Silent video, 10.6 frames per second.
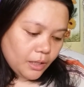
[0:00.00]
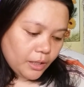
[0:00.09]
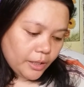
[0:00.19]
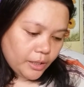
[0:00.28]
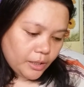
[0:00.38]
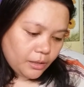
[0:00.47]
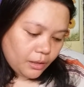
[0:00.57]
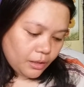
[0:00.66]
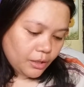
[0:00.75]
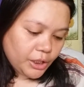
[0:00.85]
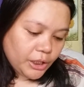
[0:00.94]
and
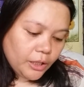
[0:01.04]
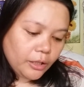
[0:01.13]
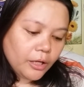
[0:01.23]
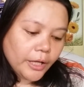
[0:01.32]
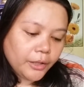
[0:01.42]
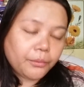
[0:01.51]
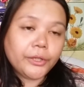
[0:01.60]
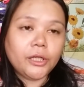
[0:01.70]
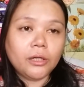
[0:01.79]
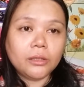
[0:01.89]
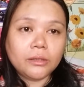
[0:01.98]
I really like
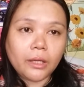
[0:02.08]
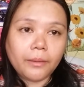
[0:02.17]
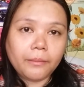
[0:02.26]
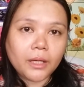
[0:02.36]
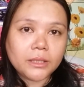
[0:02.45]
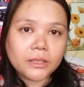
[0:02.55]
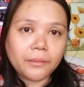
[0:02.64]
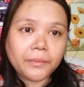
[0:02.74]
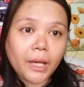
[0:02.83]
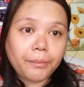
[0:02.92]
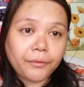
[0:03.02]
working on them as some
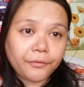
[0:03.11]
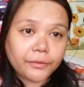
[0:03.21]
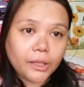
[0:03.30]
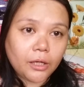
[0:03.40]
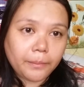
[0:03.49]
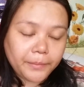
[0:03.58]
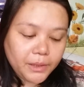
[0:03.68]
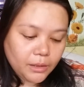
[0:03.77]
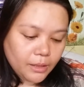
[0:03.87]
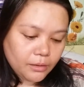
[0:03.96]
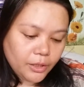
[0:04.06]
type of
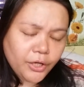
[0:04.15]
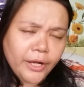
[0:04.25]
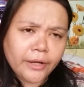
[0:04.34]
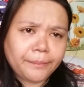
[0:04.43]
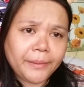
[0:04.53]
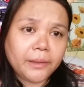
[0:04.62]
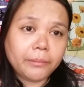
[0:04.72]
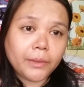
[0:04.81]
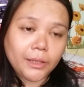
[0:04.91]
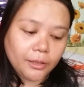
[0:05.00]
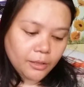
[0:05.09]
therapy, and they're helping
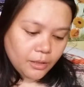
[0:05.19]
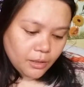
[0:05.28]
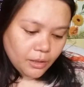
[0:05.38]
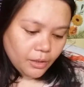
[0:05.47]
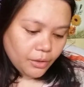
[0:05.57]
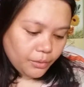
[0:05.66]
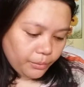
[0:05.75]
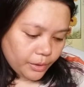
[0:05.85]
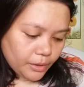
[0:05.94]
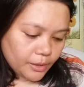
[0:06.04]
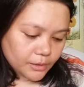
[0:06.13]
me
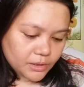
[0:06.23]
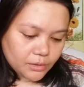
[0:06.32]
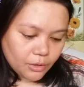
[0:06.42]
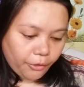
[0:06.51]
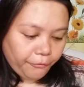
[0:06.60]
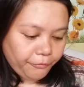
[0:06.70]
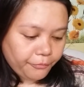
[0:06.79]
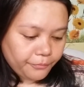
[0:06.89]
with that stuff.